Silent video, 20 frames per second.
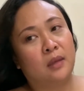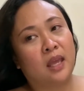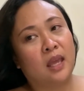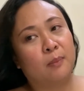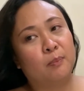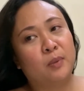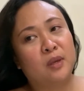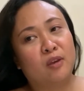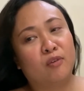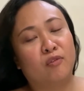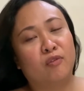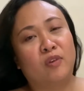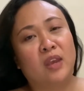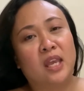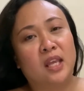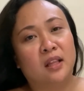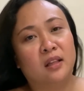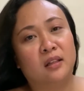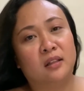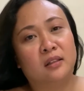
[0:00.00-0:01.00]
epic
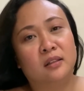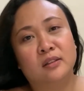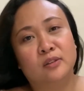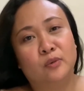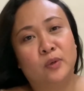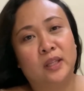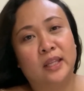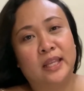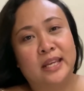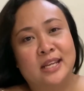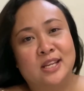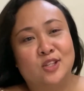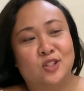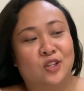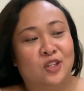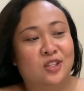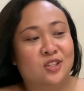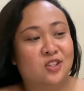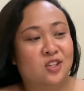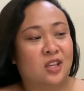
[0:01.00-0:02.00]
fail
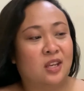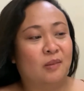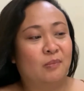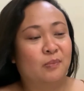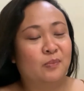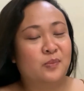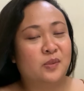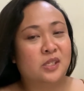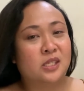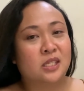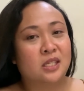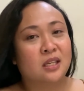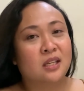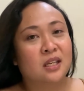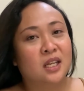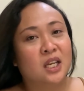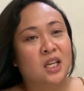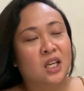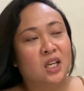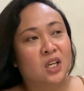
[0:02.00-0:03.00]
relationships.
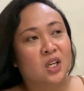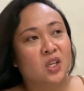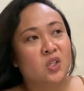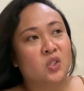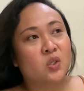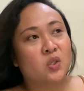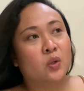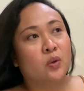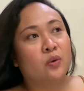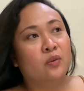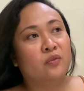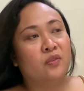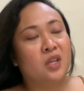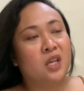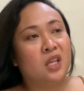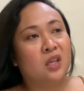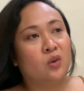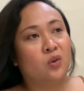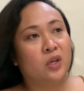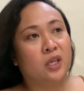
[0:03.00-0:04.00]
So,
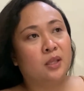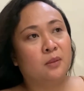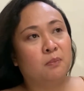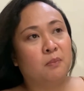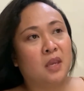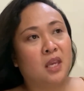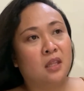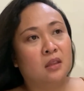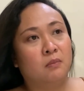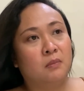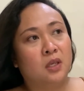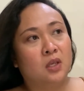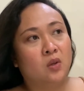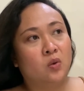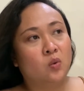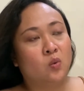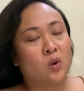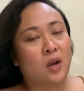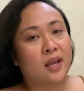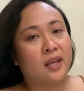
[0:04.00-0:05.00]
feeling ko it made me
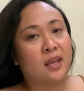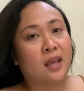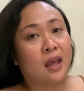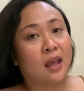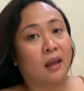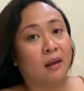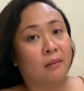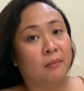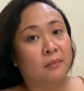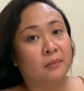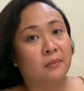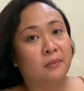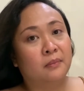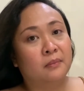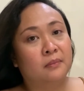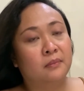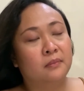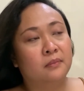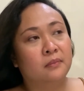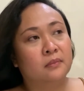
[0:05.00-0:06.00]
who I am.
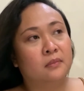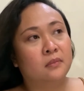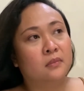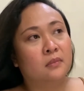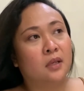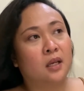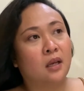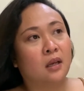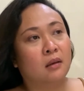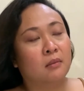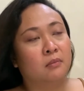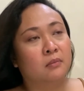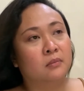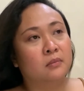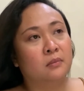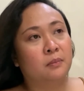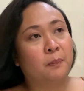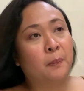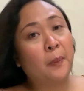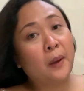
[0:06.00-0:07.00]

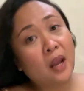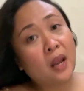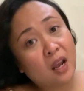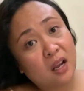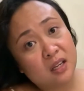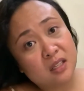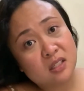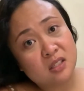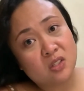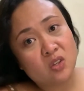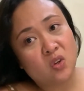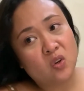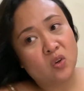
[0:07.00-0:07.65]
Plus,